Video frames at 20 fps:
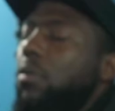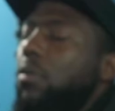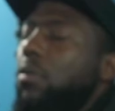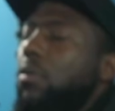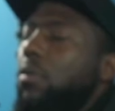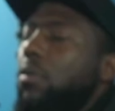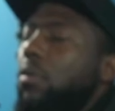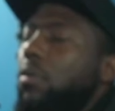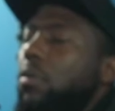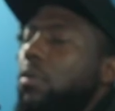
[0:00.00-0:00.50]

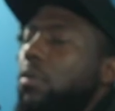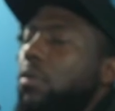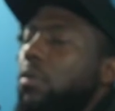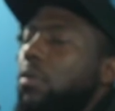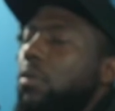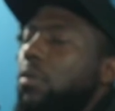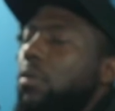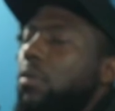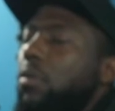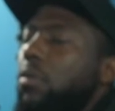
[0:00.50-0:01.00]

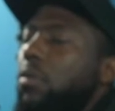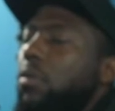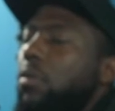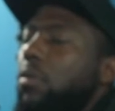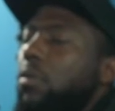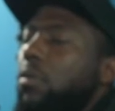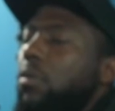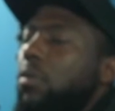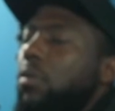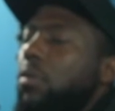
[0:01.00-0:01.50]

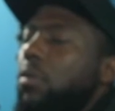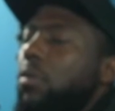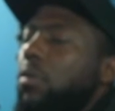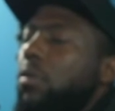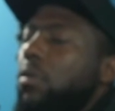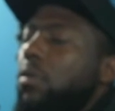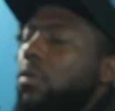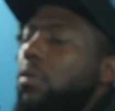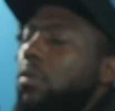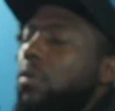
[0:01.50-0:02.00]

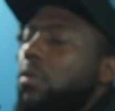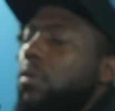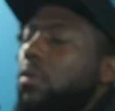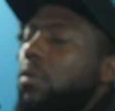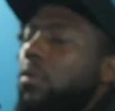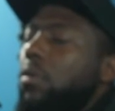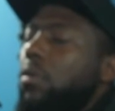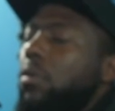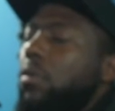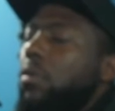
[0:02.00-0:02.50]

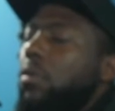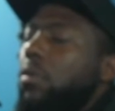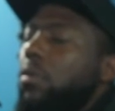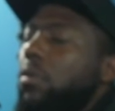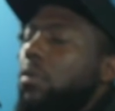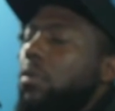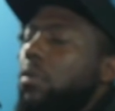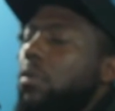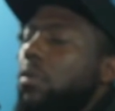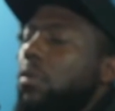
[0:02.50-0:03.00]

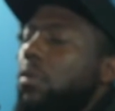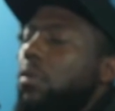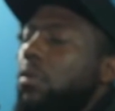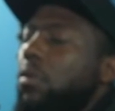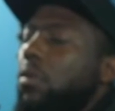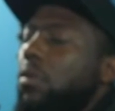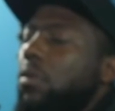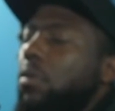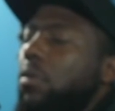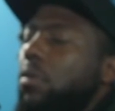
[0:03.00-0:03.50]

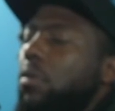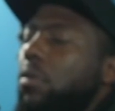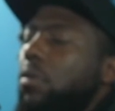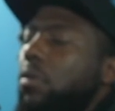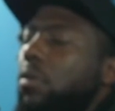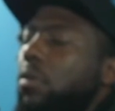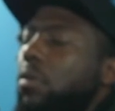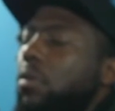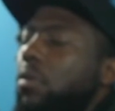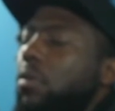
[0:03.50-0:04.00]

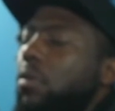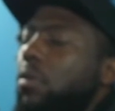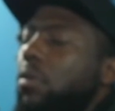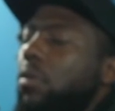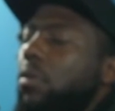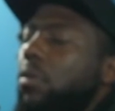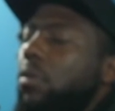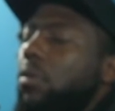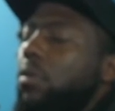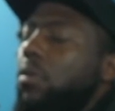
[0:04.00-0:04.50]

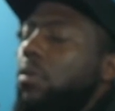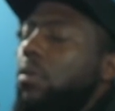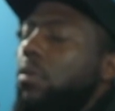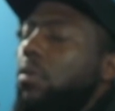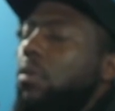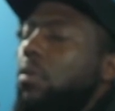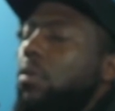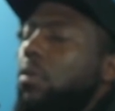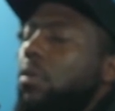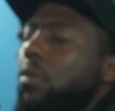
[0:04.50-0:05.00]

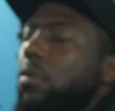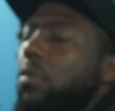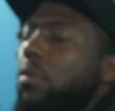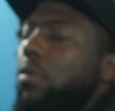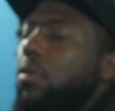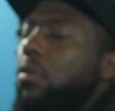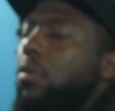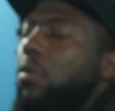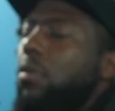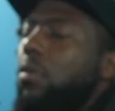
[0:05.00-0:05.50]

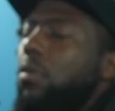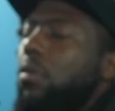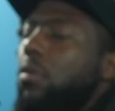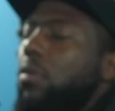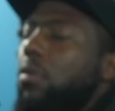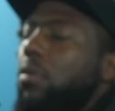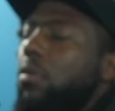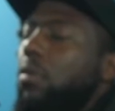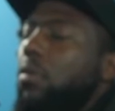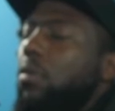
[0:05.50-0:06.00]

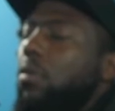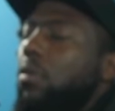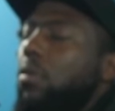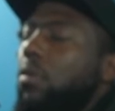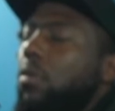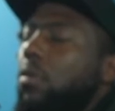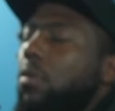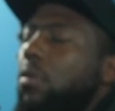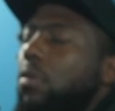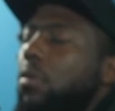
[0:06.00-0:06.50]

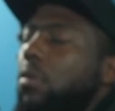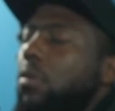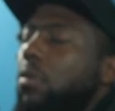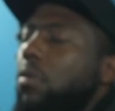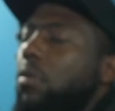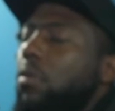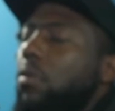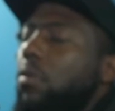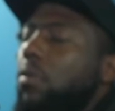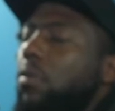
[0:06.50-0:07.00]

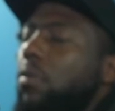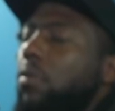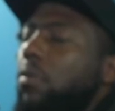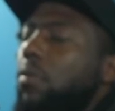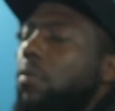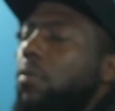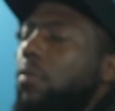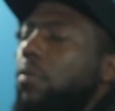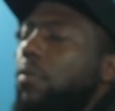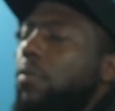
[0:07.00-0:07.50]

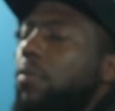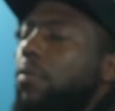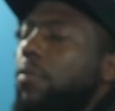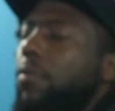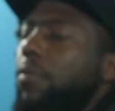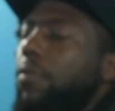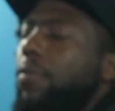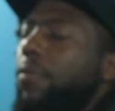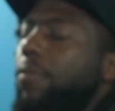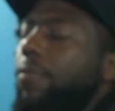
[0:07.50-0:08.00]
(silent)